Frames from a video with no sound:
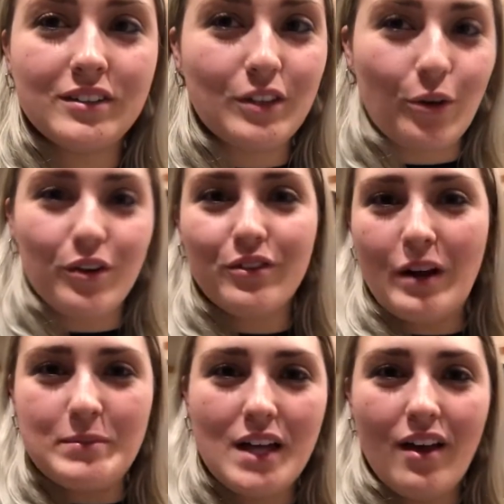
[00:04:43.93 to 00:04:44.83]
go to the
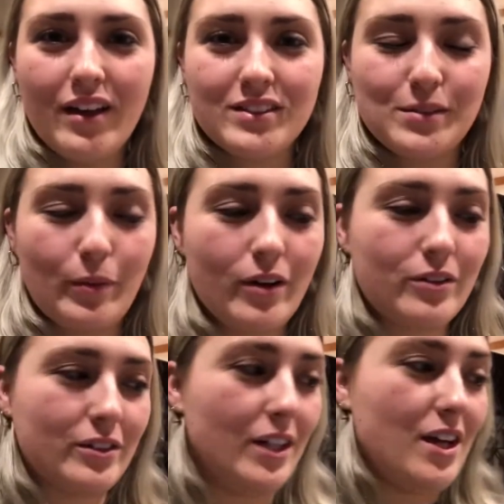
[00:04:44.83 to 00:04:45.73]
Reptile Expo.